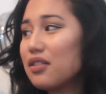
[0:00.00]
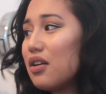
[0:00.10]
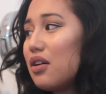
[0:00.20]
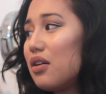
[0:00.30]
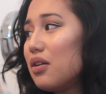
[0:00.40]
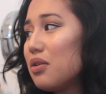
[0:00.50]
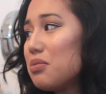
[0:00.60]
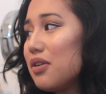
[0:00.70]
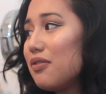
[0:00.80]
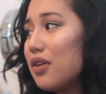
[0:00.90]
Oh,
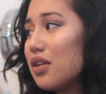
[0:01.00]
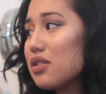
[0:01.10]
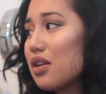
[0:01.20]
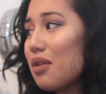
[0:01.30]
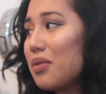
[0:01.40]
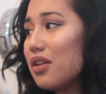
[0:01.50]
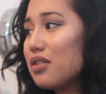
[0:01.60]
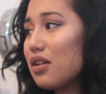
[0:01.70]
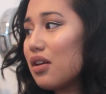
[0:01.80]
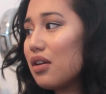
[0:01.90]
my FaceTime
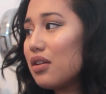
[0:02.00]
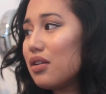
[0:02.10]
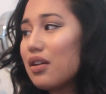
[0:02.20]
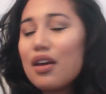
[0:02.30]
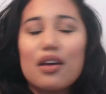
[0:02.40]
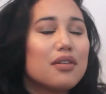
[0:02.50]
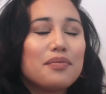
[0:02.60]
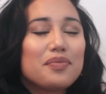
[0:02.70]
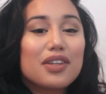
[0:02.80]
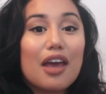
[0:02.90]
ended.
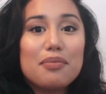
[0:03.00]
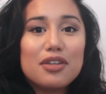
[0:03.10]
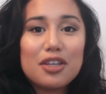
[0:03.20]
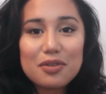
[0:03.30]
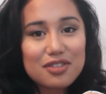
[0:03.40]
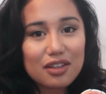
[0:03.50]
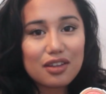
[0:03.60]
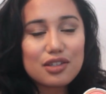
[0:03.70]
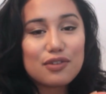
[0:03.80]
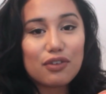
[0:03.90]
I've been using
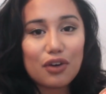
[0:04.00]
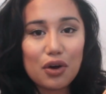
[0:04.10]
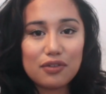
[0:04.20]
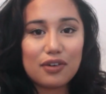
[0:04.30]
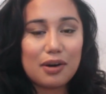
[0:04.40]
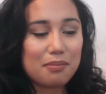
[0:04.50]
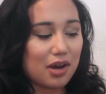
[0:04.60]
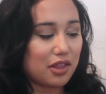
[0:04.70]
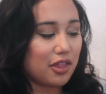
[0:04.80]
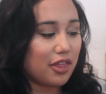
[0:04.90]
this for over a
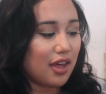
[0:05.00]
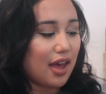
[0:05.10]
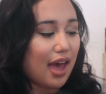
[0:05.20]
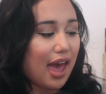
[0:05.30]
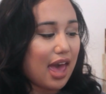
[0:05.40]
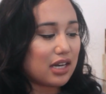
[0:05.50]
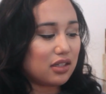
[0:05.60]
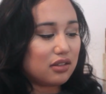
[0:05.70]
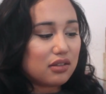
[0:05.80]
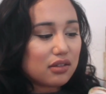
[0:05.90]
month
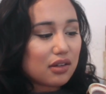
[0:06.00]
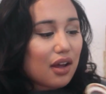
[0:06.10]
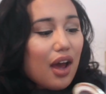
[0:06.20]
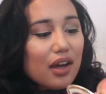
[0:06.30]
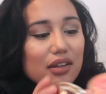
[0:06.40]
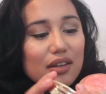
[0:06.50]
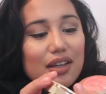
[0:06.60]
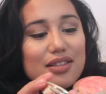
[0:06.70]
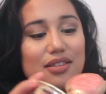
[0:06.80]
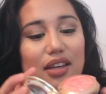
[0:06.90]
and
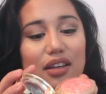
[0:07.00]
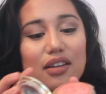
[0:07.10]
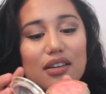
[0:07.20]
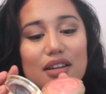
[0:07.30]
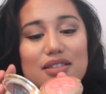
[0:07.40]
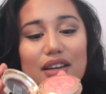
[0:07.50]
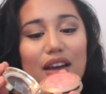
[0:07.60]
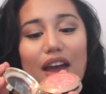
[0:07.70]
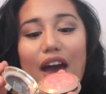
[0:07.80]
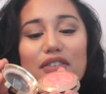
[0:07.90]
it's like
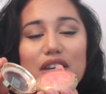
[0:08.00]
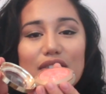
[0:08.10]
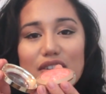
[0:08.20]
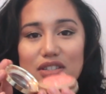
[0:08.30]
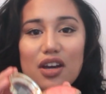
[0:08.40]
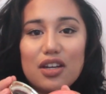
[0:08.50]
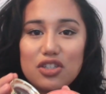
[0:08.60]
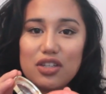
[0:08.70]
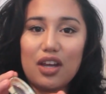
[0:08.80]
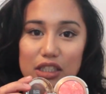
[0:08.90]
I haven't even
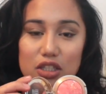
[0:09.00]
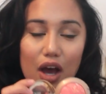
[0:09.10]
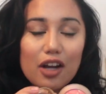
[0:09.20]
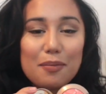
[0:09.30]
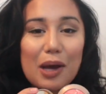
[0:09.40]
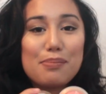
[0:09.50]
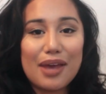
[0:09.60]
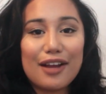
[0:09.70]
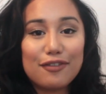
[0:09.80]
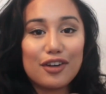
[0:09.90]
touched it. Talk about
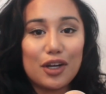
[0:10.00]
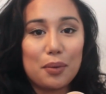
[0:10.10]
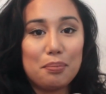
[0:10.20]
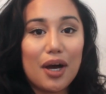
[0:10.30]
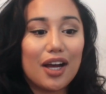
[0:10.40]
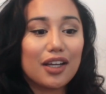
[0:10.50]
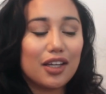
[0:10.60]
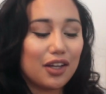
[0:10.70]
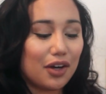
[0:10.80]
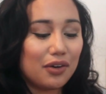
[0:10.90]
bang for your buck,
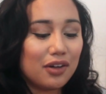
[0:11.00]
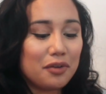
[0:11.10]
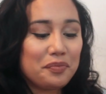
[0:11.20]
you know?